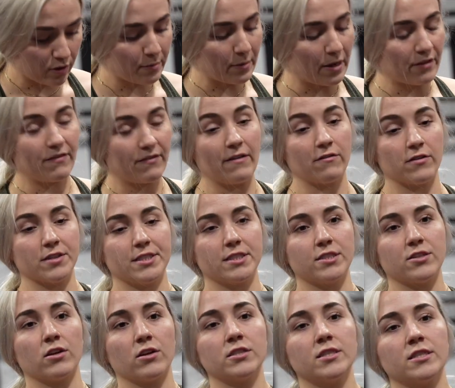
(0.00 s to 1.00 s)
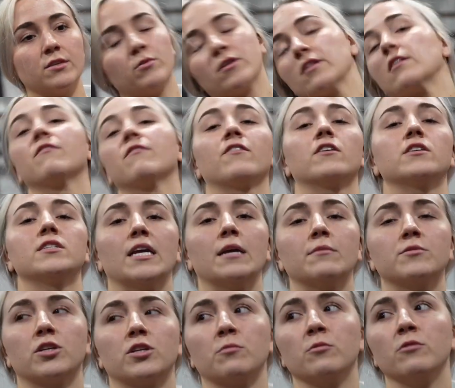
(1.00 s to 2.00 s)
of my favorites. It's honestly one of the first
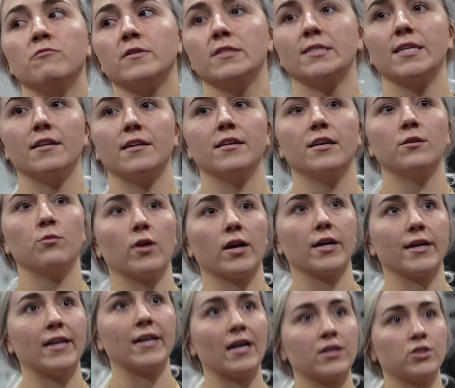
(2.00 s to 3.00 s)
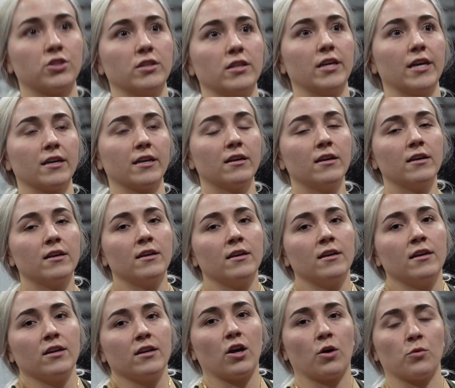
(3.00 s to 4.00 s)
hamstring movements I did where I could actually
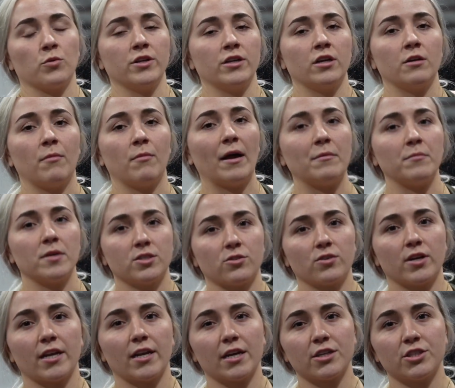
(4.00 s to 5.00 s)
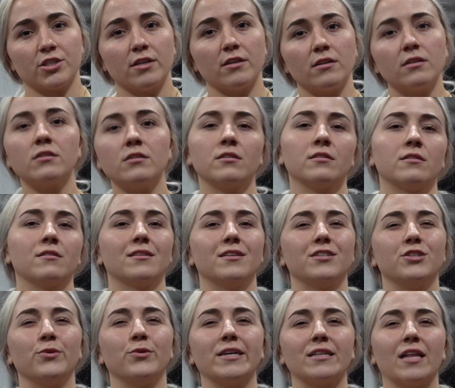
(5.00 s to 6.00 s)
got really good mind muscle connection.
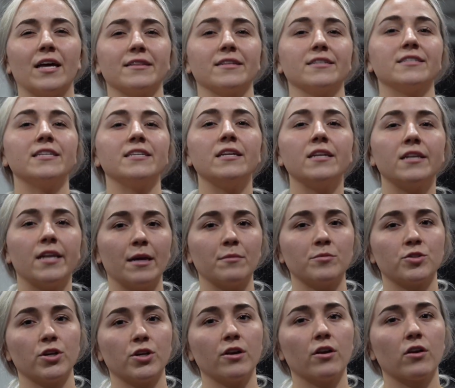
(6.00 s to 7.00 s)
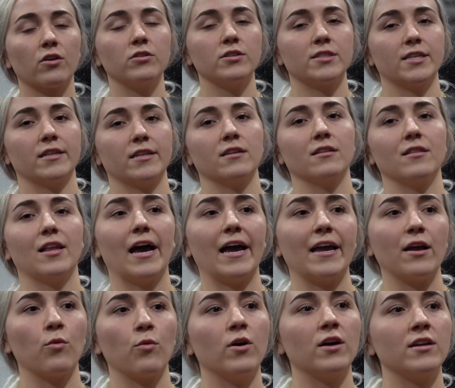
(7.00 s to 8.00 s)
Doing the seated hamstring curls and the
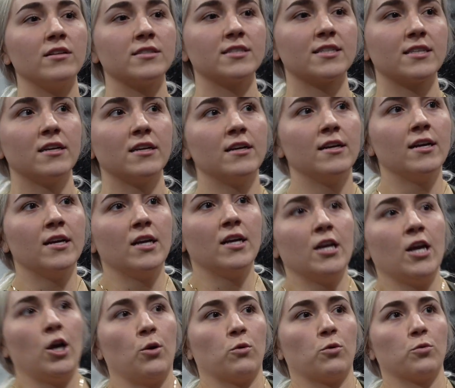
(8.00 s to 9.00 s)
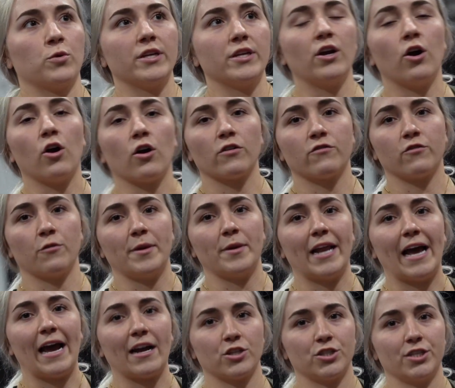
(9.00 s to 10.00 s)
lying ones were really hard for me to
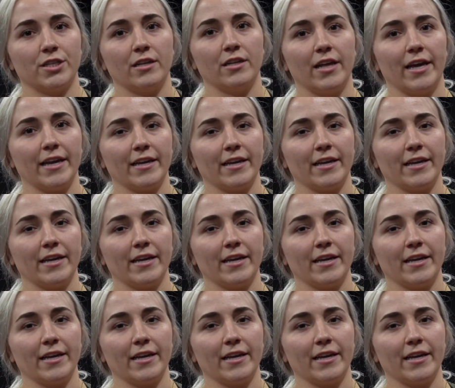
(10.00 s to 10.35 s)
actually